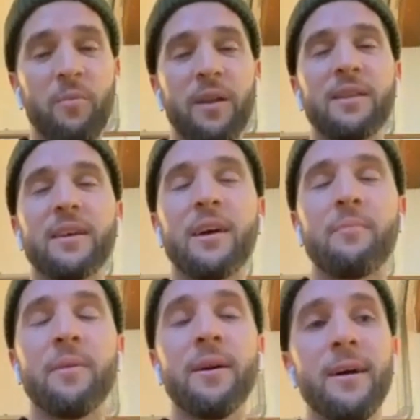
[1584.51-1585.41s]
But
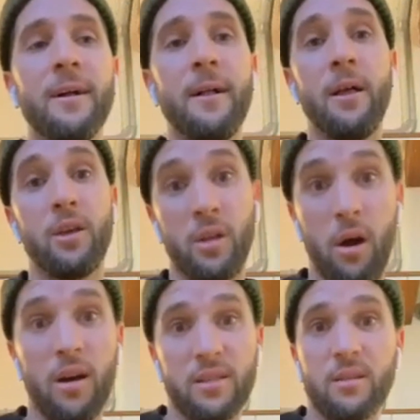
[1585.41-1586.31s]

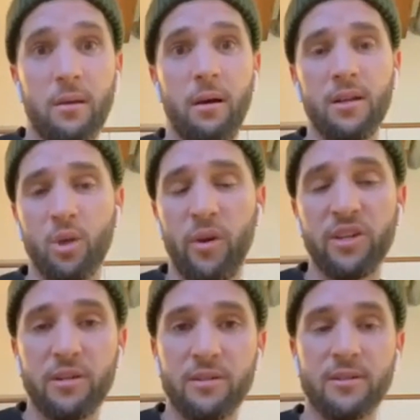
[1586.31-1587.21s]
ask
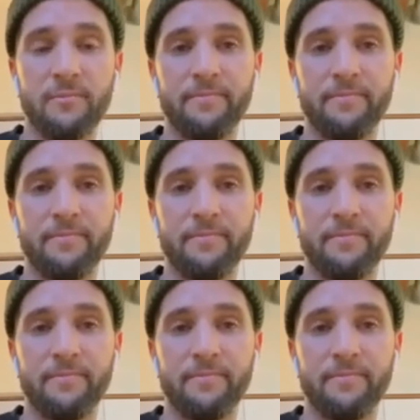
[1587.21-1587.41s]
questions.